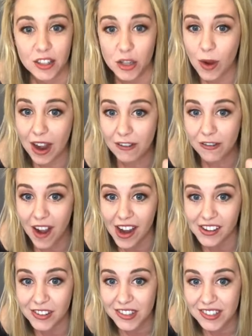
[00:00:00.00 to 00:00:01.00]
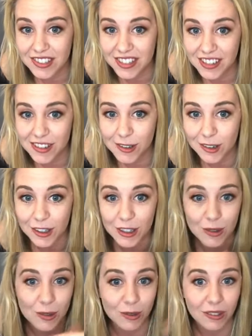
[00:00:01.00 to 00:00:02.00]
Do you have finals still? Or
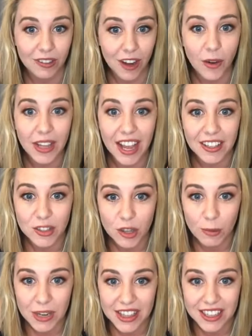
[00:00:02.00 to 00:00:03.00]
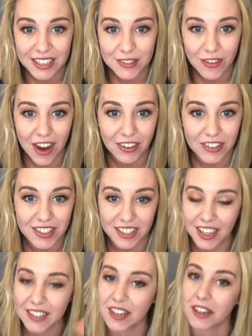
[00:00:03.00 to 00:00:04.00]
you. Oh, yeah. So many things, finals
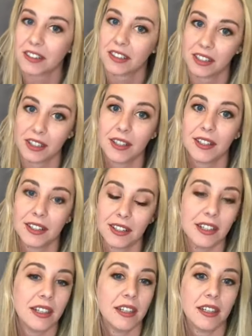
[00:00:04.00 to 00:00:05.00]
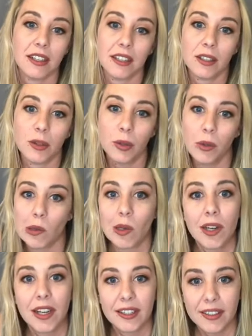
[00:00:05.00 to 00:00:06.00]
to get done. Whew.
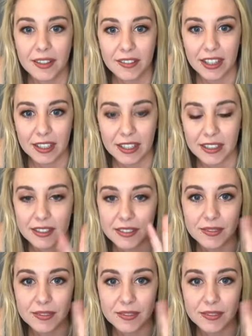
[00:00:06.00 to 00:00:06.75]
I have like